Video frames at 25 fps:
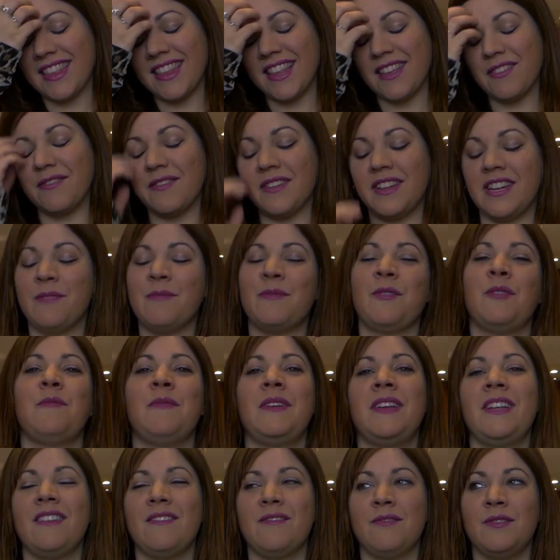A funny
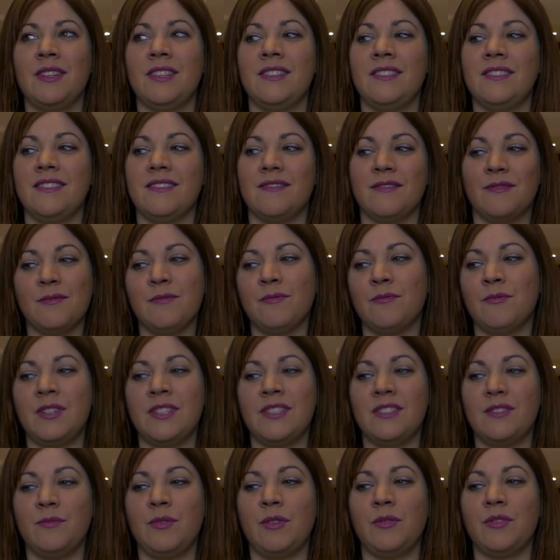moment was
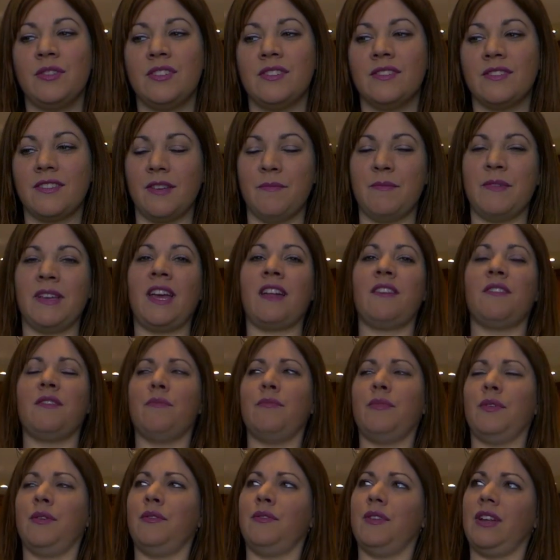once we were just coming out of the
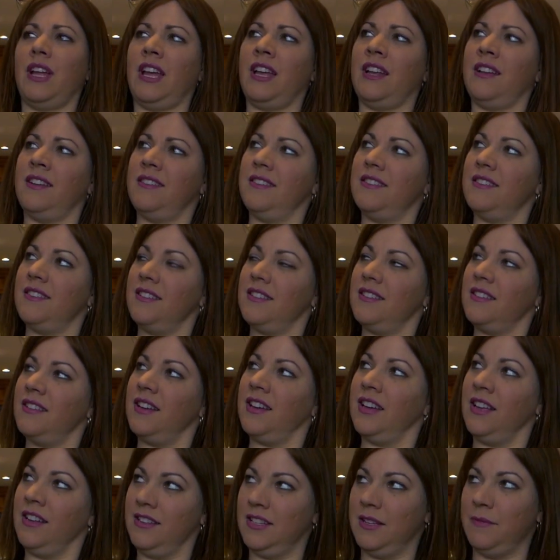boat and
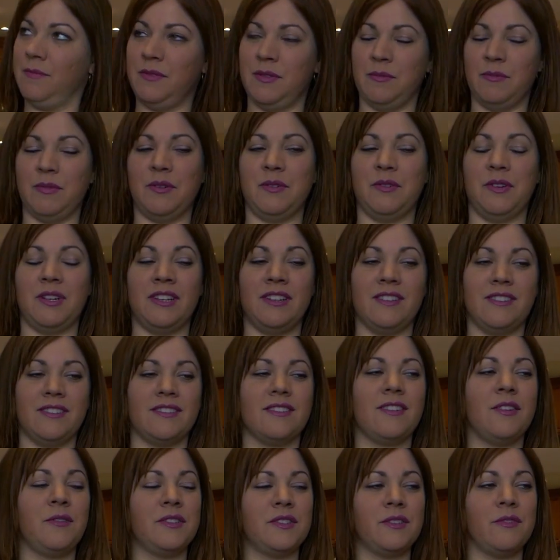it tipped the boat, and
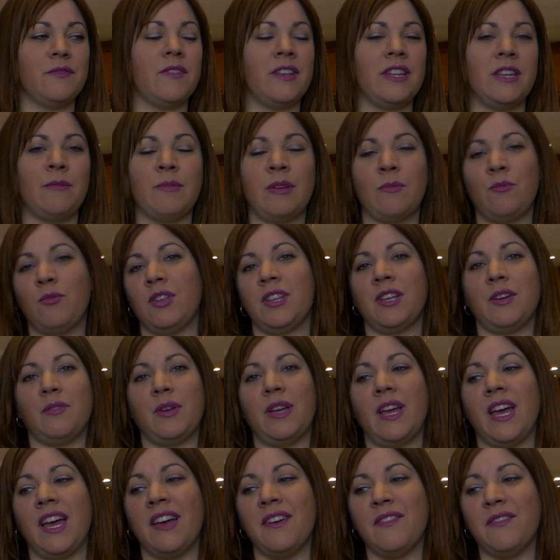it's always a funny memory that
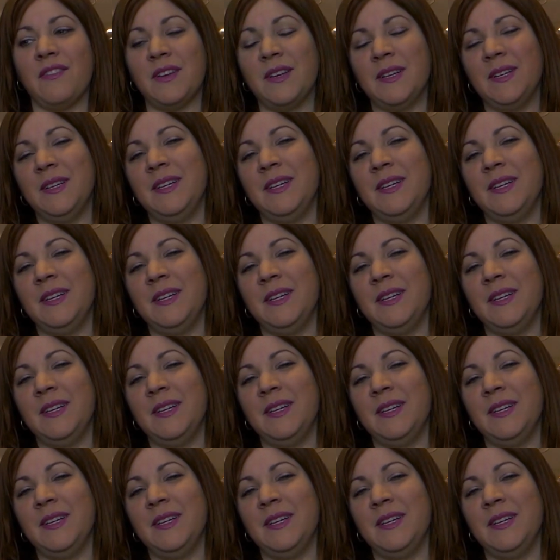we have.